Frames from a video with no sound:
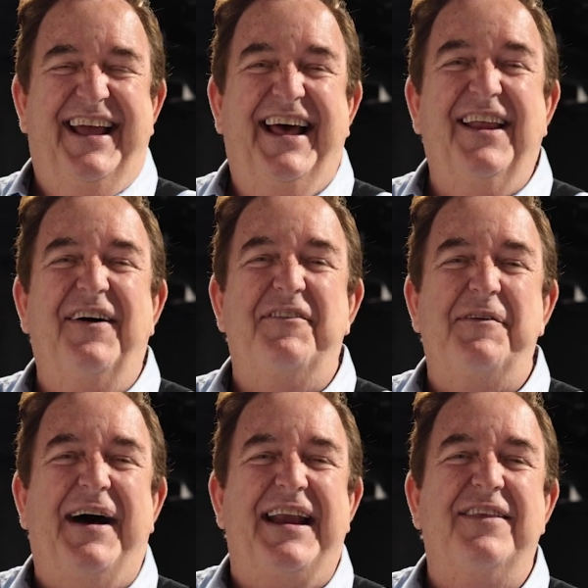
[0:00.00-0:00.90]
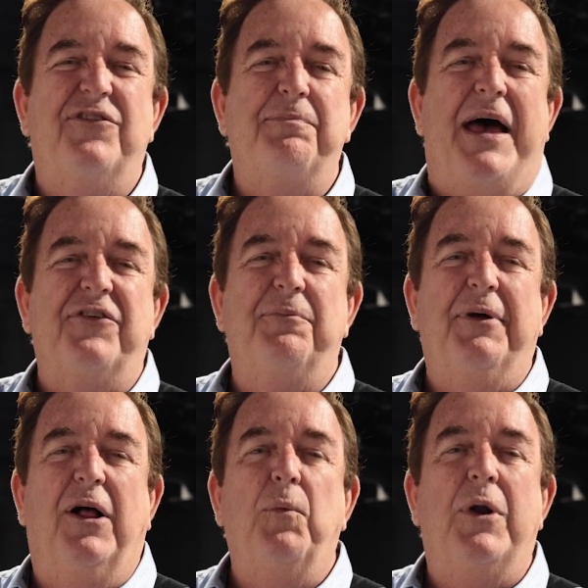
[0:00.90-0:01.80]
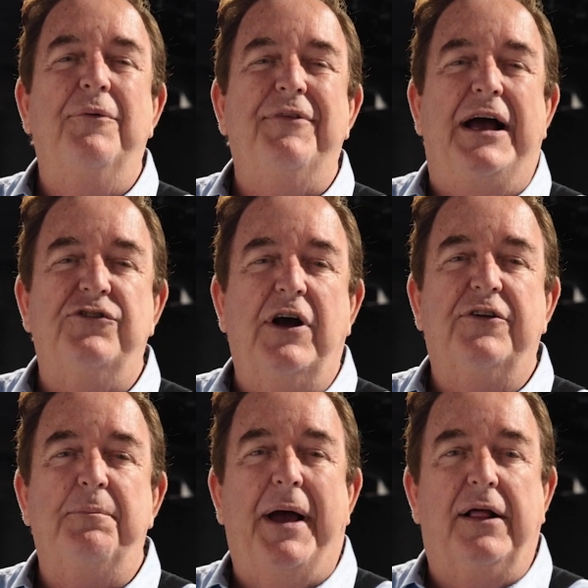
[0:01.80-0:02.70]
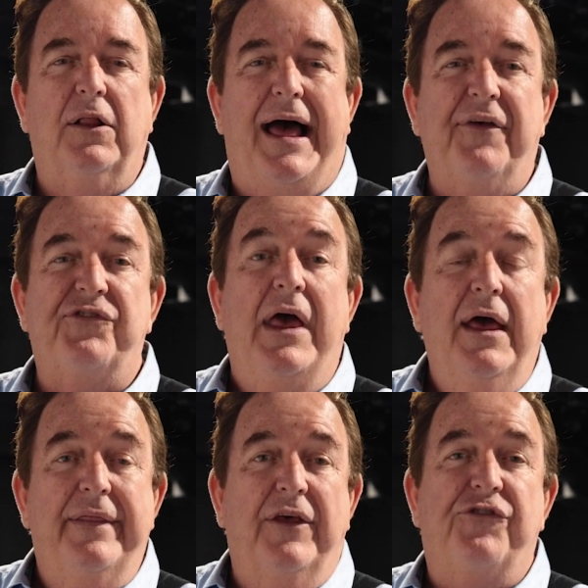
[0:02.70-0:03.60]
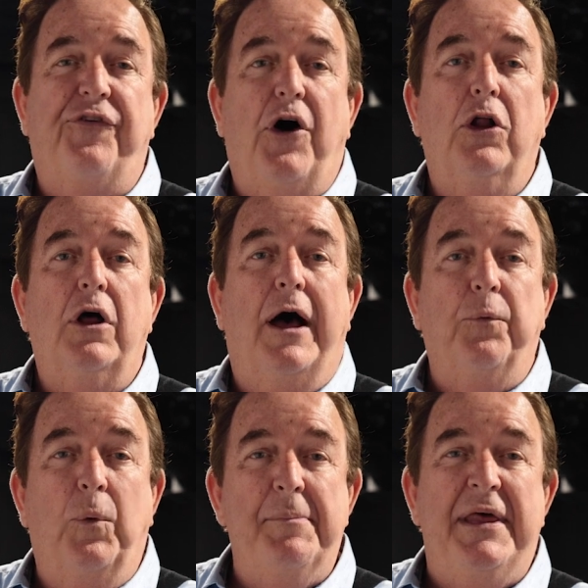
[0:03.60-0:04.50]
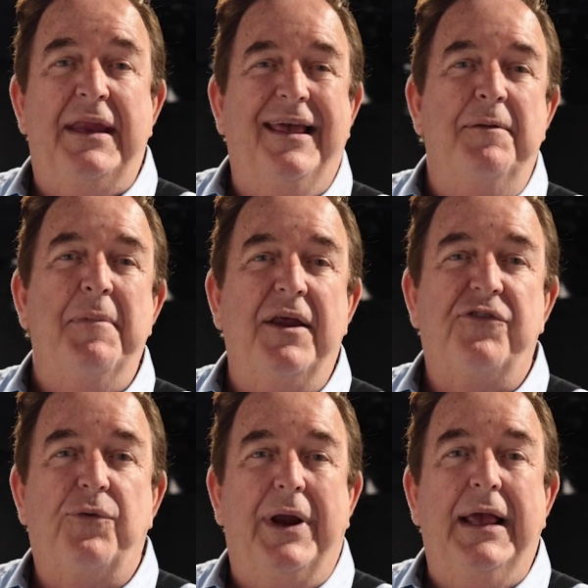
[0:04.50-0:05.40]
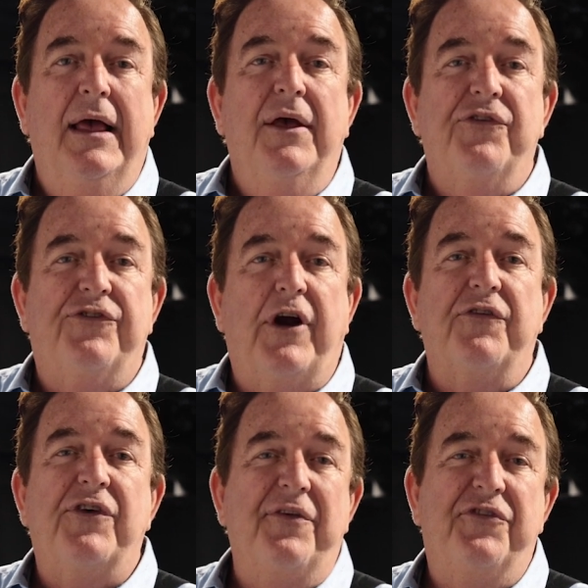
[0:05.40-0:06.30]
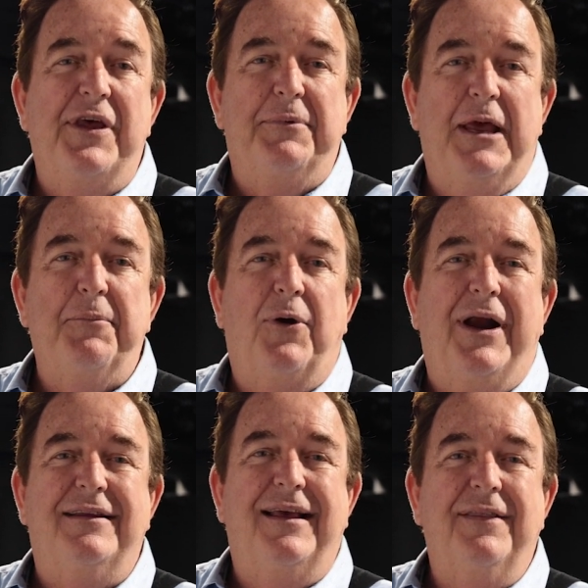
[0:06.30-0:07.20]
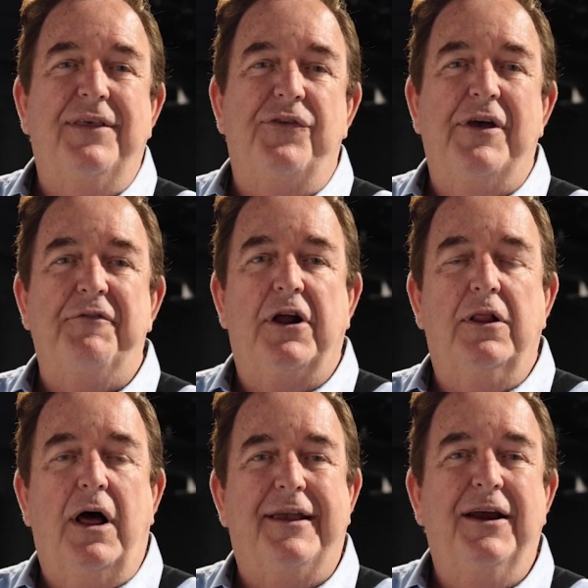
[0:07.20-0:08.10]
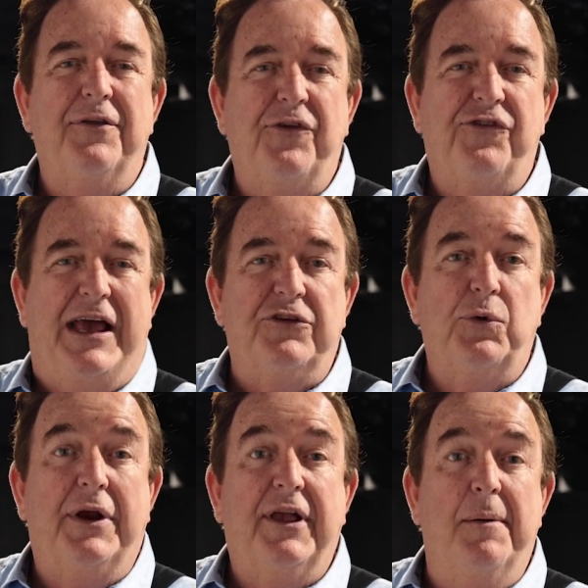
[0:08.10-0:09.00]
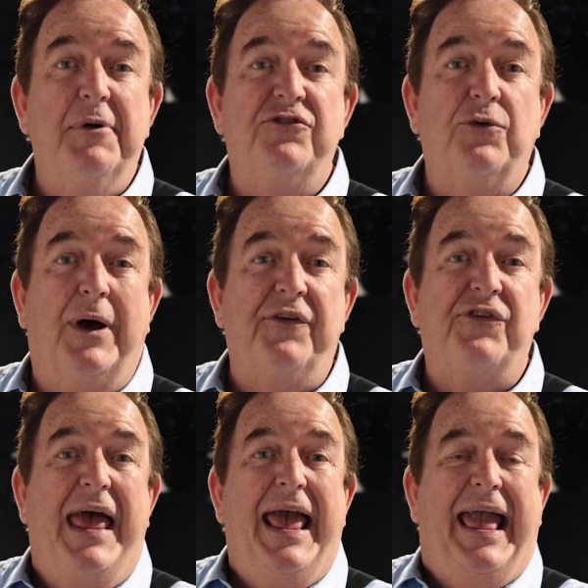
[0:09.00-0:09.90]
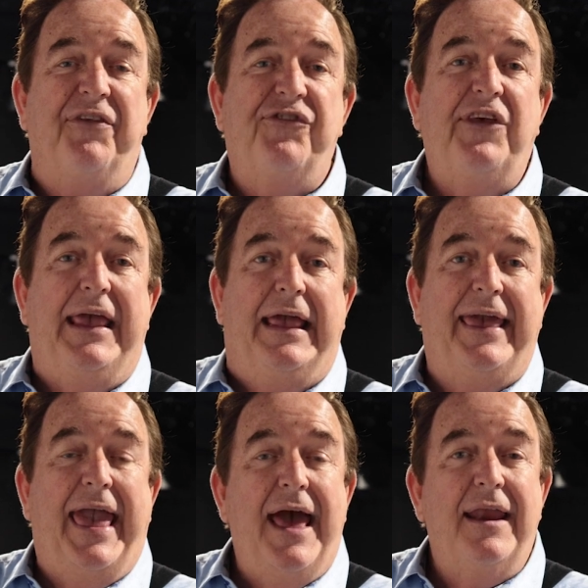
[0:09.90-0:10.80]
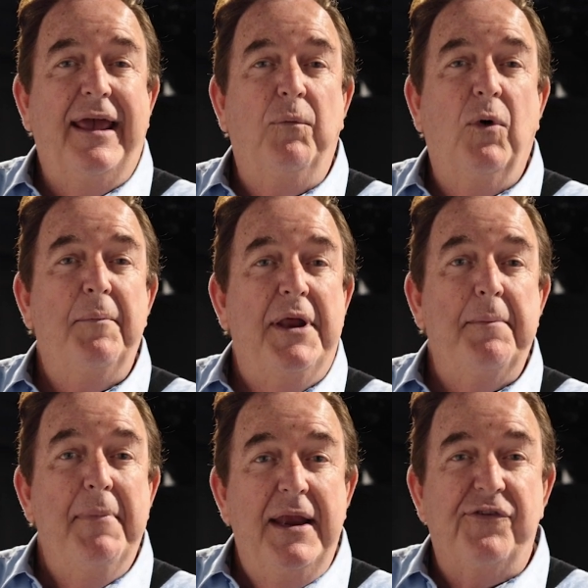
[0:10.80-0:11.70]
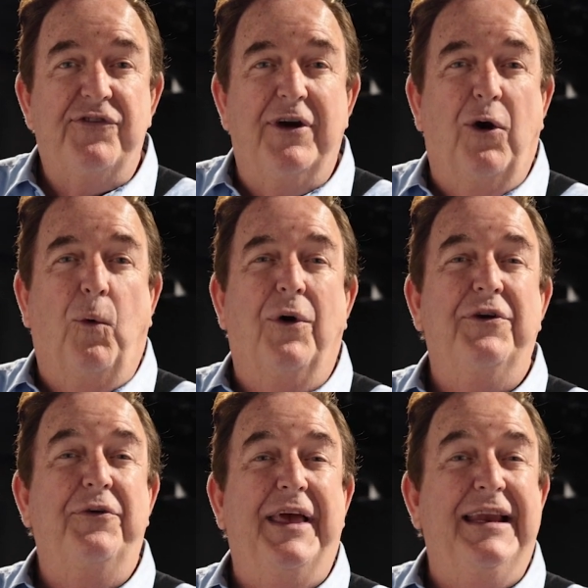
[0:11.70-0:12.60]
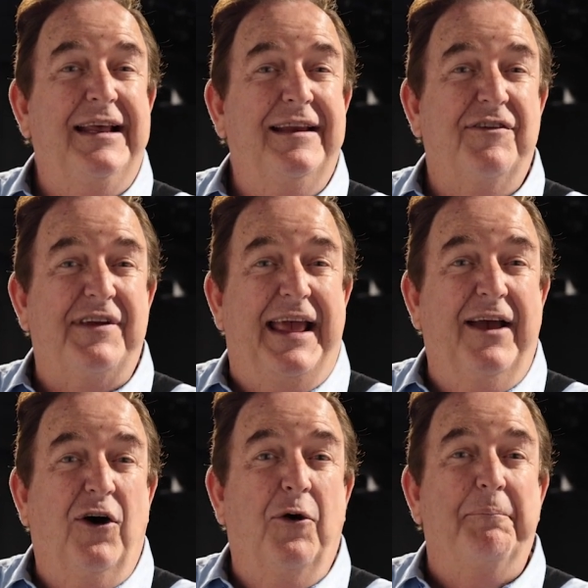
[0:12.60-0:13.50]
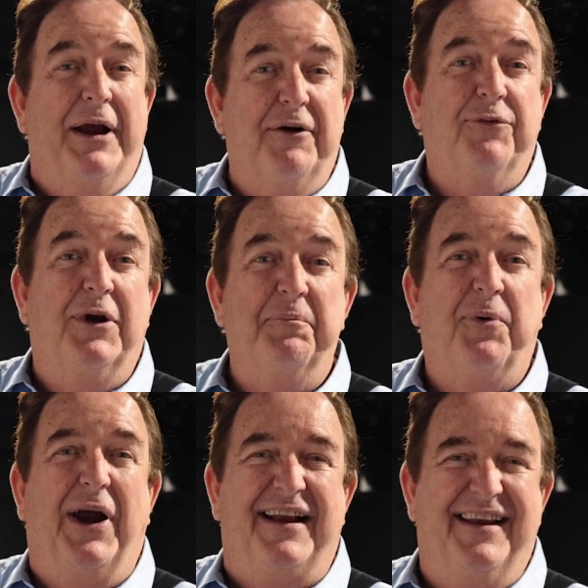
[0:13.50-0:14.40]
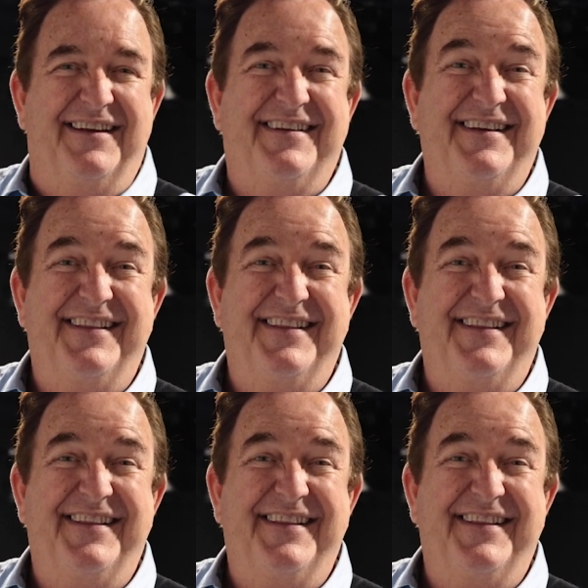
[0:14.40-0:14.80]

Hello everybody, this is Pastor Bill. I want to invite you out to my class this fall on women in ministry. Starts on September 18th at 7 o'clock here in the sanctuary. Come and join us and see, can a woman minister or do they need to stay home barefoot and pregnant?